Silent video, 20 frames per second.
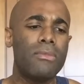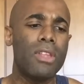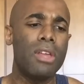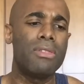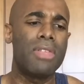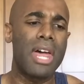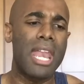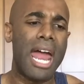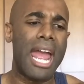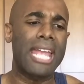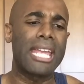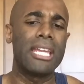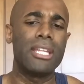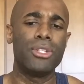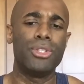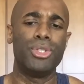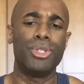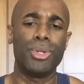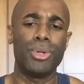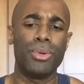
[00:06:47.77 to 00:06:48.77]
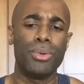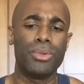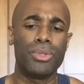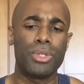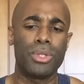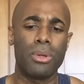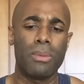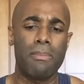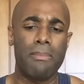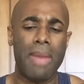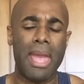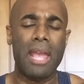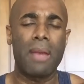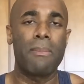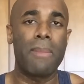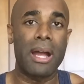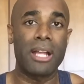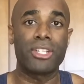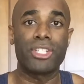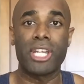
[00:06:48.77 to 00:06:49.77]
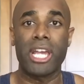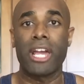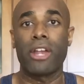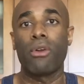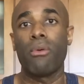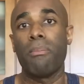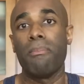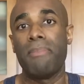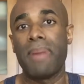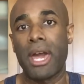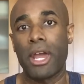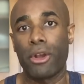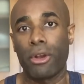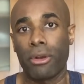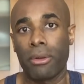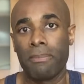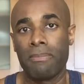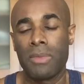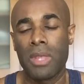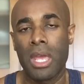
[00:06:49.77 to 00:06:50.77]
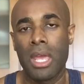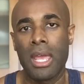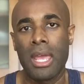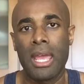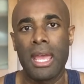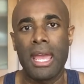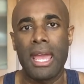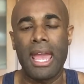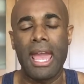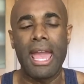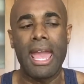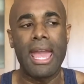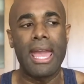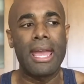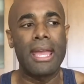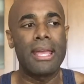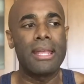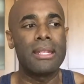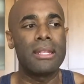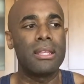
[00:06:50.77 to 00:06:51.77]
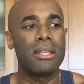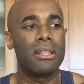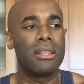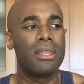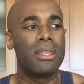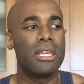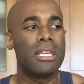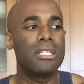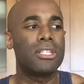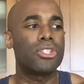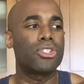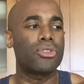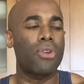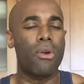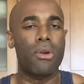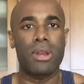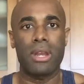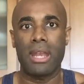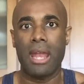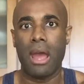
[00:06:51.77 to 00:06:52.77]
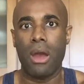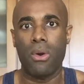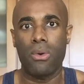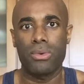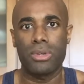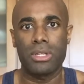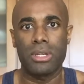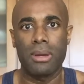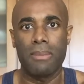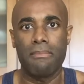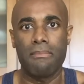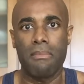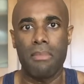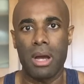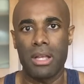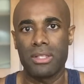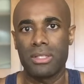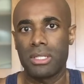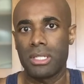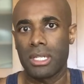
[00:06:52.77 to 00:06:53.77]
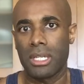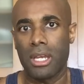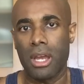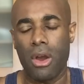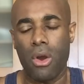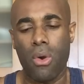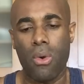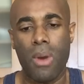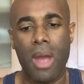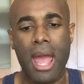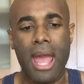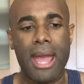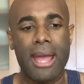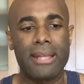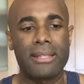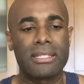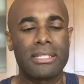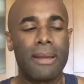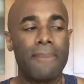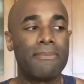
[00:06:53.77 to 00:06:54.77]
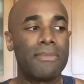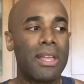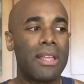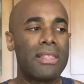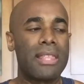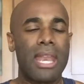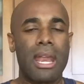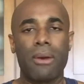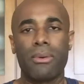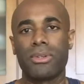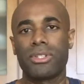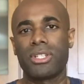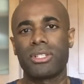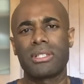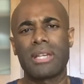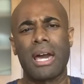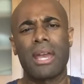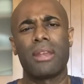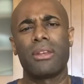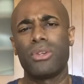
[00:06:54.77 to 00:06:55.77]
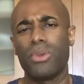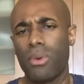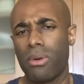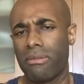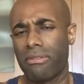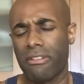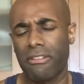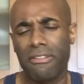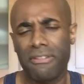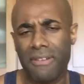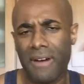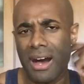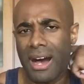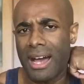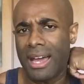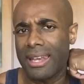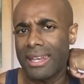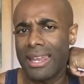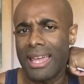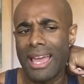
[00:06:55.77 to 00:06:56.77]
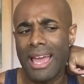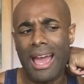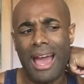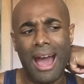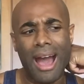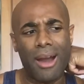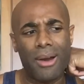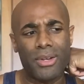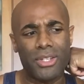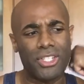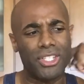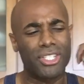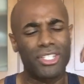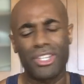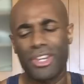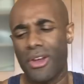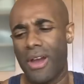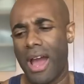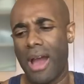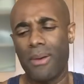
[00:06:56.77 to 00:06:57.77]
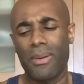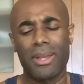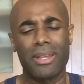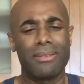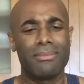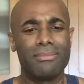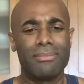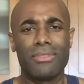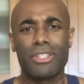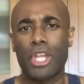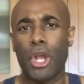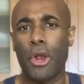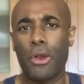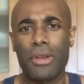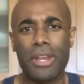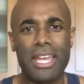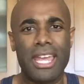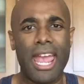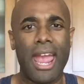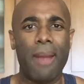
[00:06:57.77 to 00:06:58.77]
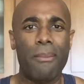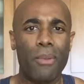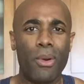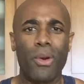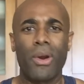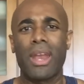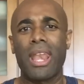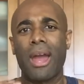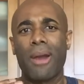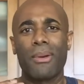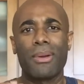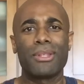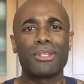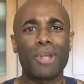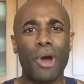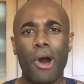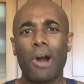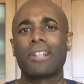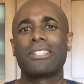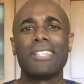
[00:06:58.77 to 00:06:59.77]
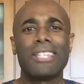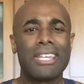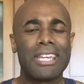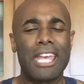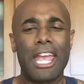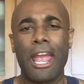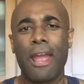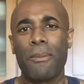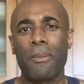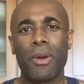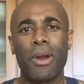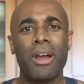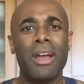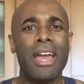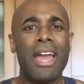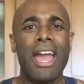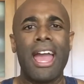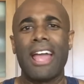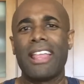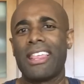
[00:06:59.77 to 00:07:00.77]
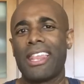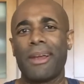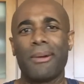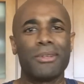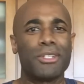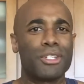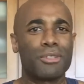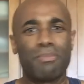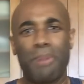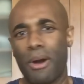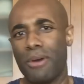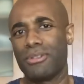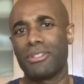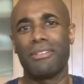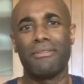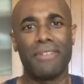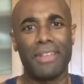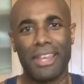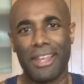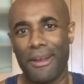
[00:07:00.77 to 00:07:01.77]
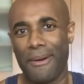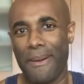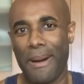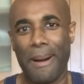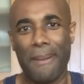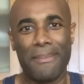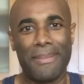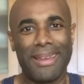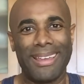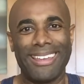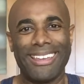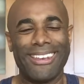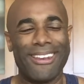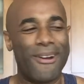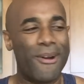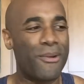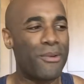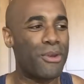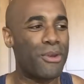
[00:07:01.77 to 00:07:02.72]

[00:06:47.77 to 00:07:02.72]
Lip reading: that I could do to make my channel better. And this started out months ago as something that I was just kind of doing for fun. I was just, you know, I would turn the camera on, I would talk to the camera, and then I would just post the video up. You know,